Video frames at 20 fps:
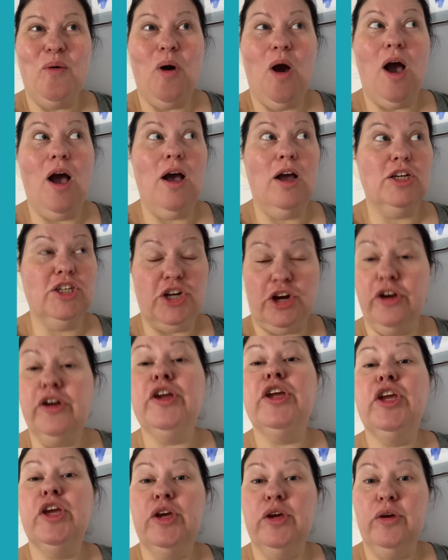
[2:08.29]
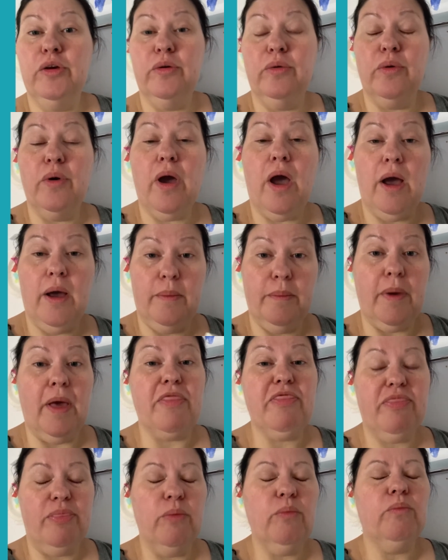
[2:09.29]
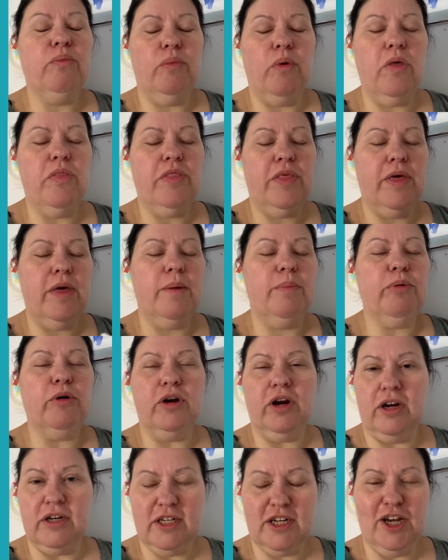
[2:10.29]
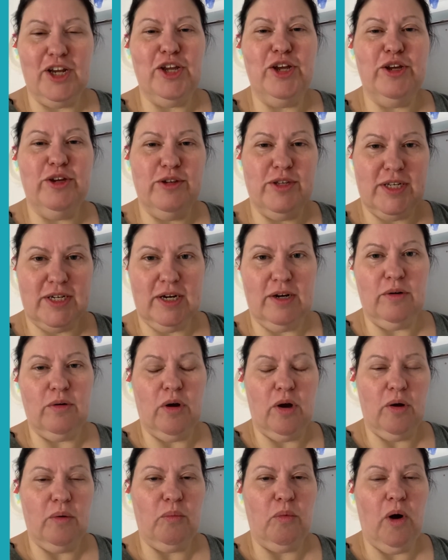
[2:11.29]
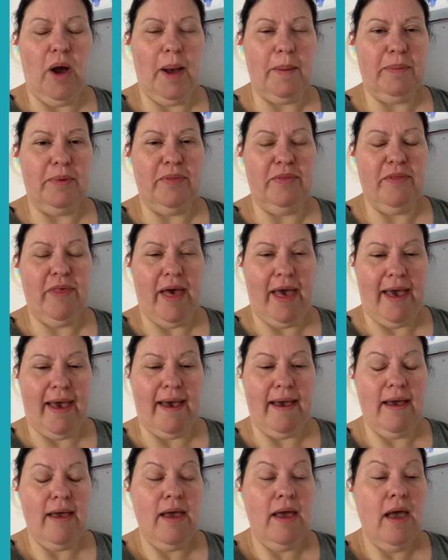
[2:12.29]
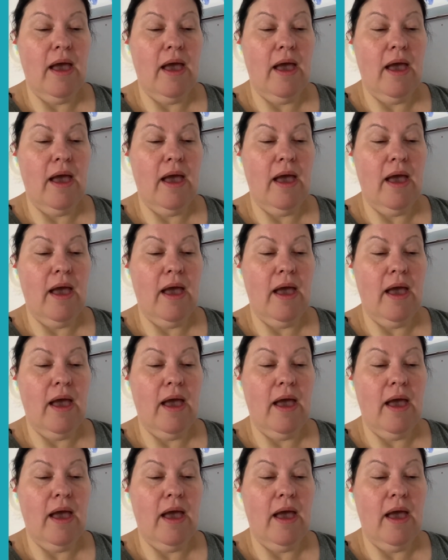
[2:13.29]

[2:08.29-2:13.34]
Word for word: uh, showing you um, the product I used and, and what happened there.